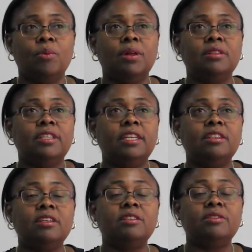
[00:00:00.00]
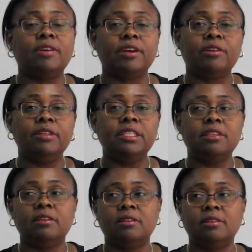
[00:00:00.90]
Well, data is very
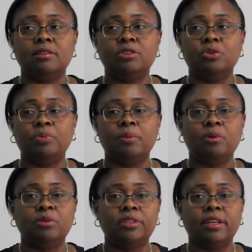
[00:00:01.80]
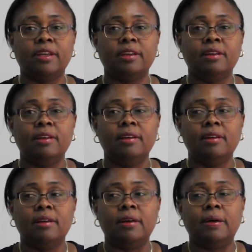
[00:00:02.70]
critical to promoting
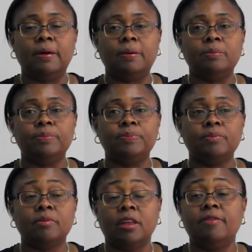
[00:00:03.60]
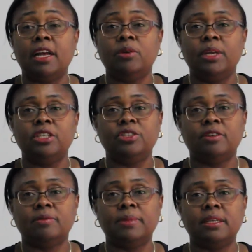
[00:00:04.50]

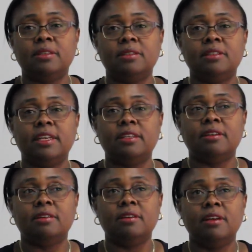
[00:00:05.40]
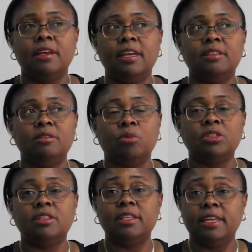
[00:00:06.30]
evaluation, because
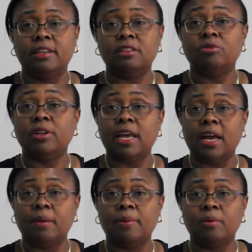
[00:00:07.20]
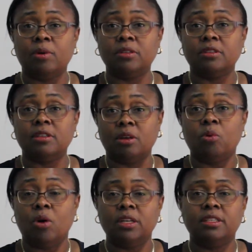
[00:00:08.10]
once the data is reliable, once the
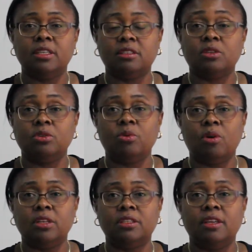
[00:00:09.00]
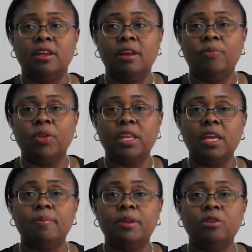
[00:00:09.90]
quality is good quality, then it
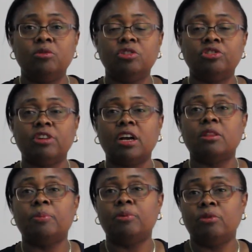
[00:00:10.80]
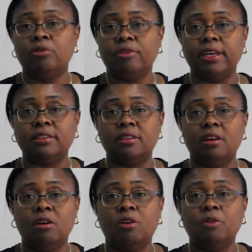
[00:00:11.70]
can be used to track the progress
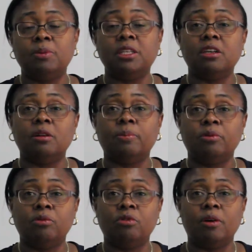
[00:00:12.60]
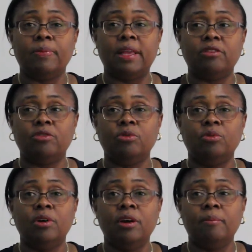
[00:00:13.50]
of a particular program that
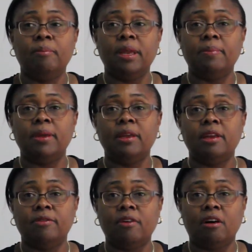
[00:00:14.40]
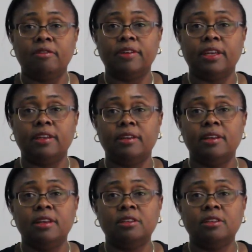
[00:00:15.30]
you may be involved in.